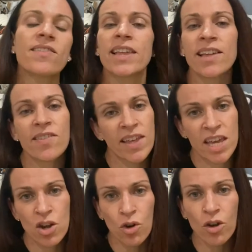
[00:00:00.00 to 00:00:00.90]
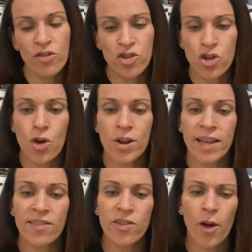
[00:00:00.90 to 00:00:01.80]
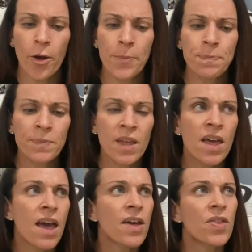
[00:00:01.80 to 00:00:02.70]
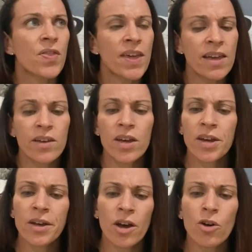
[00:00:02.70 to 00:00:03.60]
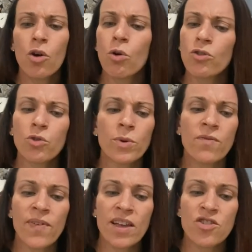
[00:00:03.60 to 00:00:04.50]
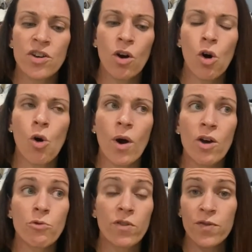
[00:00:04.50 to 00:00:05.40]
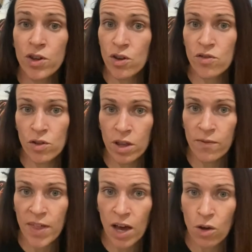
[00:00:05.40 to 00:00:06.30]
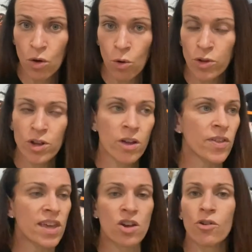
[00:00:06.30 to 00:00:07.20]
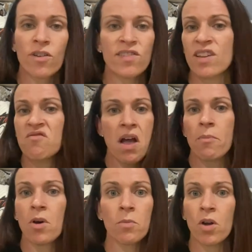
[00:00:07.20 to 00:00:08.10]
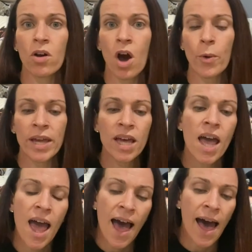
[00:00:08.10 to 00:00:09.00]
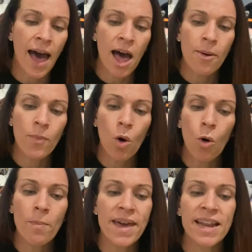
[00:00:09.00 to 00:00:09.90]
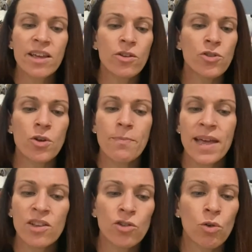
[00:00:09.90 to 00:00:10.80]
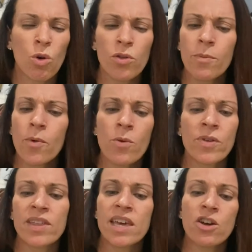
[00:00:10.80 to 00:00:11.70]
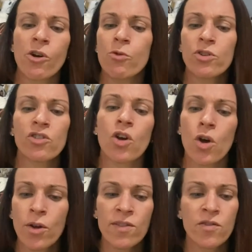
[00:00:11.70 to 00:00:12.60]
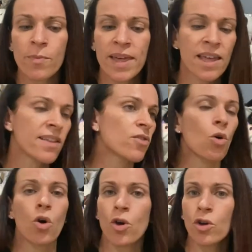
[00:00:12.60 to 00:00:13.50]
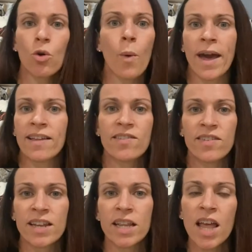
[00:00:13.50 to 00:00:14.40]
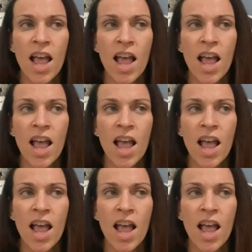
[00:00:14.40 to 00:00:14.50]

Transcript: is the hero's journey. So think a call to adventure or a refusal of that call. You know, the hero says, nah, I'm not going. Or meeting a new mentor, or the moment the hero returns from his or her quest and